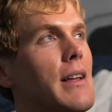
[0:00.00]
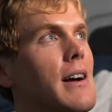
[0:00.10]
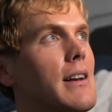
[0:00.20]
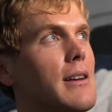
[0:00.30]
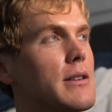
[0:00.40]
like
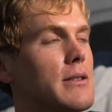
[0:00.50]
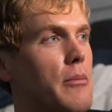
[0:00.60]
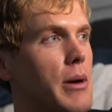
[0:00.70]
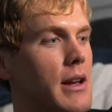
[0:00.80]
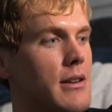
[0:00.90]
I need to
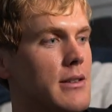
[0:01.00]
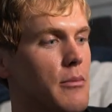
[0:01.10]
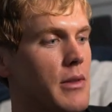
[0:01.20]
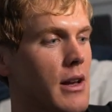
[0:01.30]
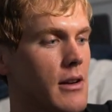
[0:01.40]
start making
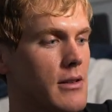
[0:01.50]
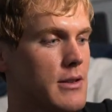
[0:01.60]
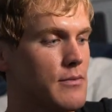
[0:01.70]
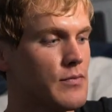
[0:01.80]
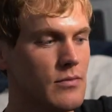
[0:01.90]
some
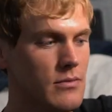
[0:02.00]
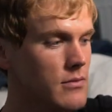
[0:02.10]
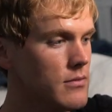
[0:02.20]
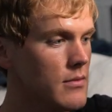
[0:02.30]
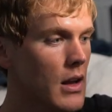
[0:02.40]
things
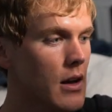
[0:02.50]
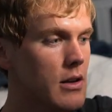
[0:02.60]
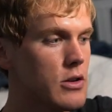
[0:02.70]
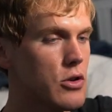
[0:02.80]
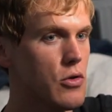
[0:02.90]

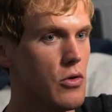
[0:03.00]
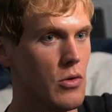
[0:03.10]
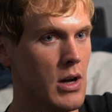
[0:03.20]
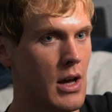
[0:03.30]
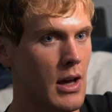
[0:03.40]

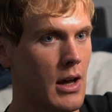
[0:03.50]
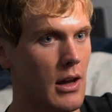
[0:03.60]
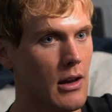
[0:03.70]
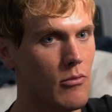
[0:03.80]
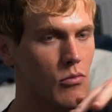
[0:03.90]
to
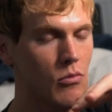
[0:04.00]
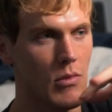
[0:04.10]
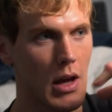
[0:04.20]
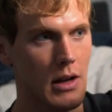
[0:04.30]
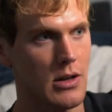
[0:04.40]

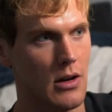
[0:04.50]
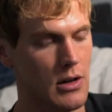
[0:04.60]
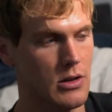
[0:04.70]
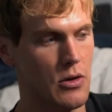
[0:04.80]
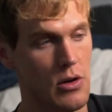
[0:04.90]
enter
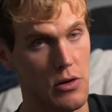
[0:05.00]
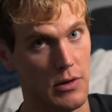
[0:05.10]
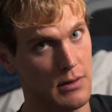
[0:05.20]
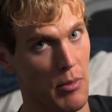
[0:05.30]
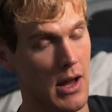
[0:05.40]
into a new
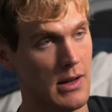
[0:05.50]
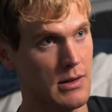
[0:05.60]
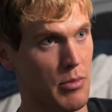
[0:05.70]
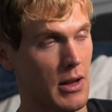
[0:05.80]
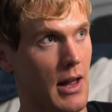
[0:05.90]
space,
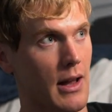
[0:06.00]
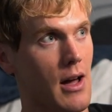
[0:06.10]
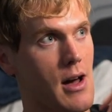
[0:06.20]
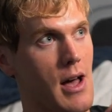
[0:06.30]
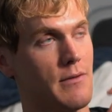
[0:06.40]
but like
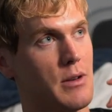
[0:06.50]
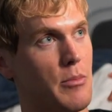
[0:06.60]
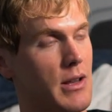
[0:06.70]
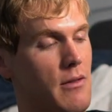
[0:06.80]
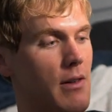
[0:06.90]
I have to
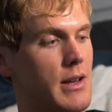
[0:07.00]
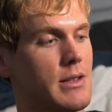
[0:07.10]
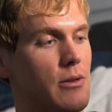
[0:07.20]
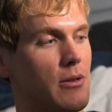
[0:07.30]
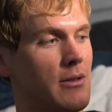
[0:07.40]
be the
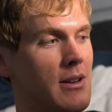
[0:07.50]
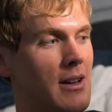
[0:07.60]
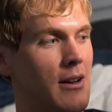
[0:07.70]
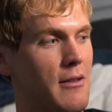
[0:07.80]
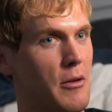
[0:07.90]
vessel
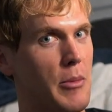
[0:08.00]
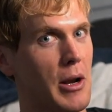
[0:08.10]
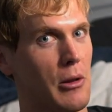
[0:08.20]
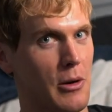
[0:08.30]
for me to